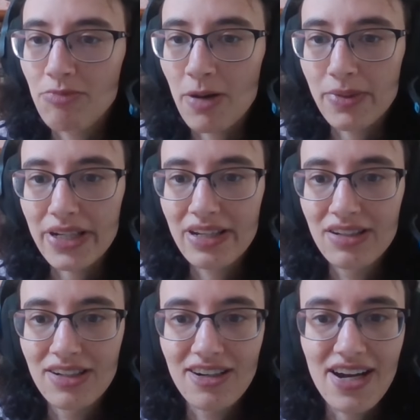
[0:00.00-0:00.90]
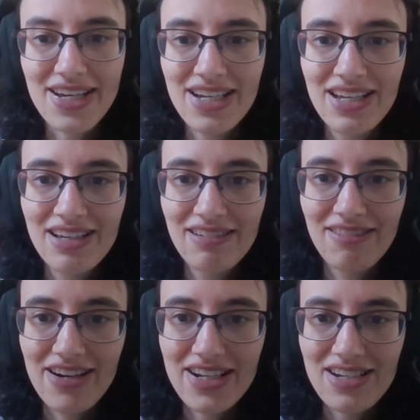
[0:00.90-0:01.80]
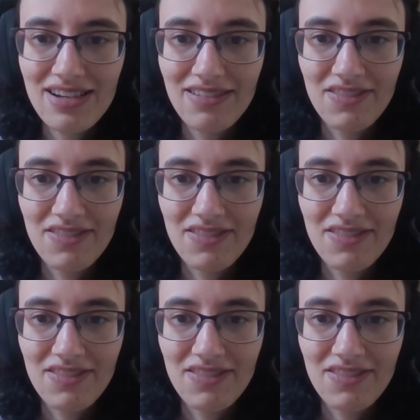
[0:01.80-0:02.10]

properly. All right, ready?